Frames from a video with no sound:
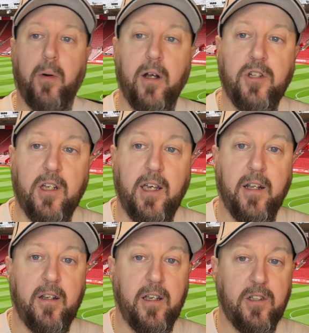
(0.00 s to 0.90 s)
badge
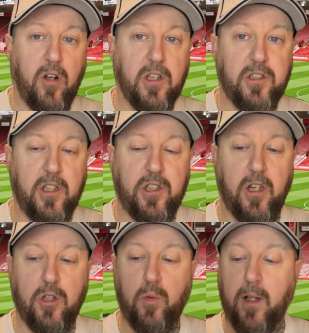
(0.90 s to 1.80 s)
again is all stitched
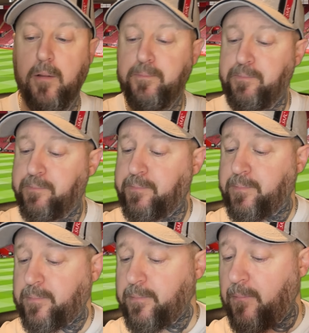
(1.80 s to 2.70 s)
in as well.
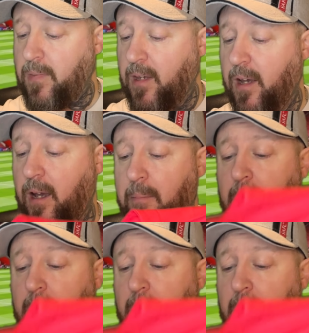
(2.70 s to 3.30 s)
Um,